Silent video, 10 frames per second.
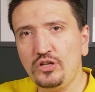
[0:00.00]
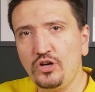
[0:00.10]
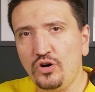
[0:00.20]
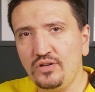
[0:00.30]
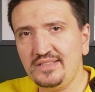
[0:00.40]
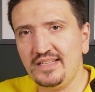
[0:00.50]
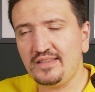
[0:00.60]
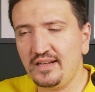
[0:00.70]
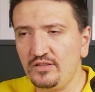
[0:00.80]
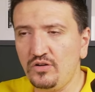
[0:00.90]

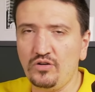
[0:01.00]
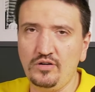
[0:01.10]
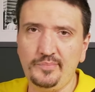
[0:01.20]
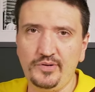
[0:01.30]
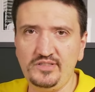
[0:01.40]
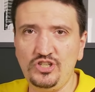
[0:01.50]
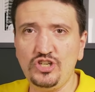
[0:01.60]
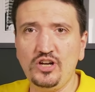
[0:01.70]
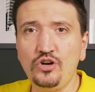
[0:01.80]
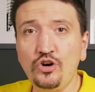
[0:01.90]
Concentrate on
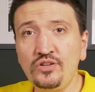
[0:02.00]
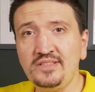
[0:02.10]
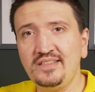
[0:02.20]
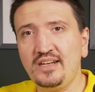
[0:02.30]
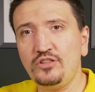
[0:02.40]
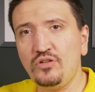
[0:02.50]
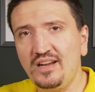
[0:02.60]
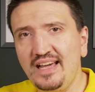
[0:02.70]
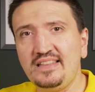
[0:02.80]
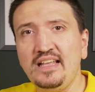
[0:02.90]
composition, concentrate
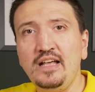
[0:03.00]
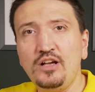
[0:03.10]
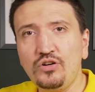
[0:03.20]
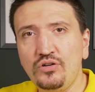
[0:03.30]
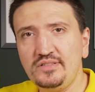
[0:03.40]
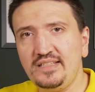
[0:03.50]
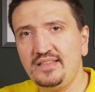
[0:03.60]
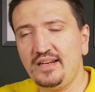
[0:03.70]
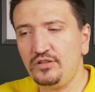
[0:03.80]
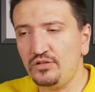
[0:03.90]
on light,
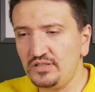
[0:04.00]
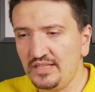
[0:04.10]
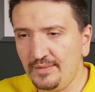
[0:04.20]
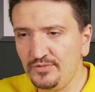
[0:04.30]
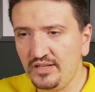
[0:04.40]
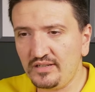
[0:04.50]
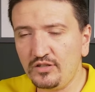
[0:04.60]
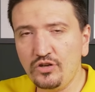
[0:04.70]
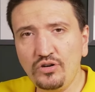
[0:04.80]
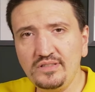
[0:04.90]
concentrate on
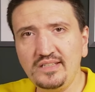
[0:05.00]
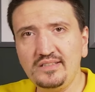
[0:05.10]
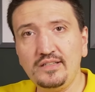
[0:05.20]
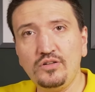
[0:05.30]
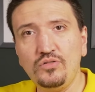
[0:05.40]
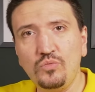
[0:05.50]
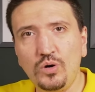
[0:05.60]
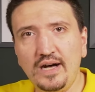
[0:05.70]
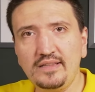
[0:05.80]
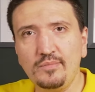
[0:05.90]
subject, concentrate on
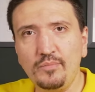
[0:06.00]
what